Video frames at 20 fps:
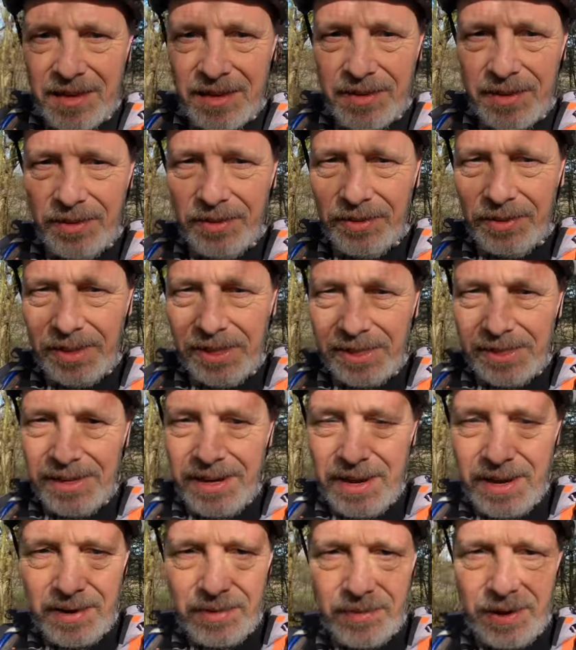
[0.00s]
Christian
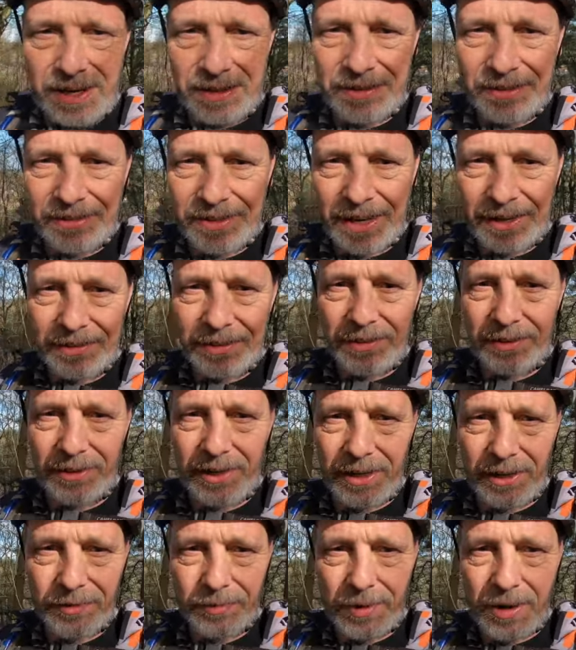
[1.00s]
wrecked his testicles
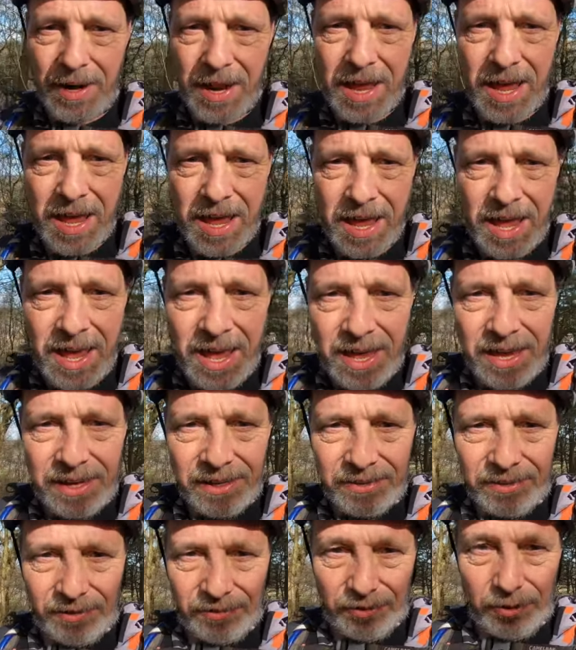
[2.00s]
on this one.
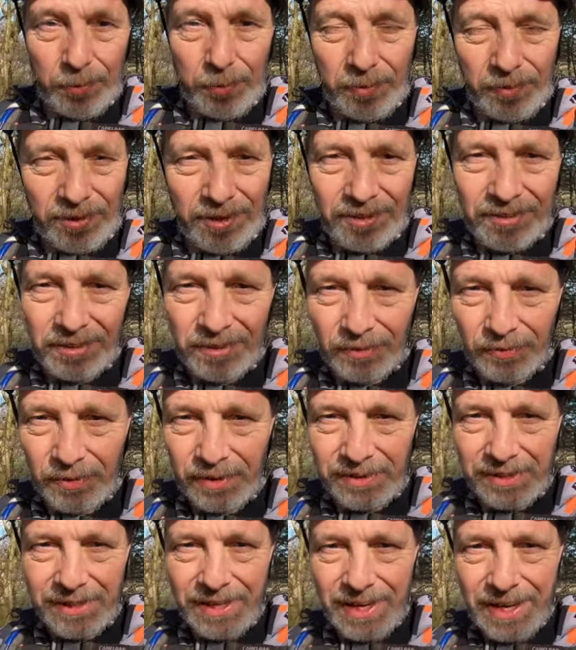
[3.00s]
He's got two prosthetics
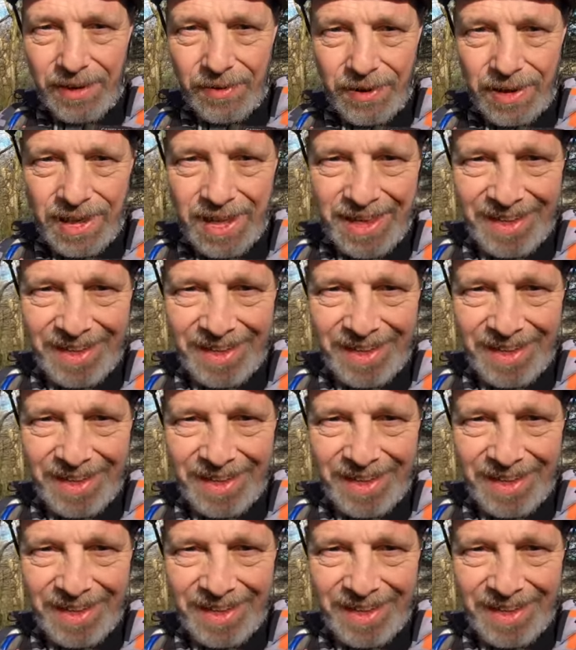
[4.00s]
fitted now.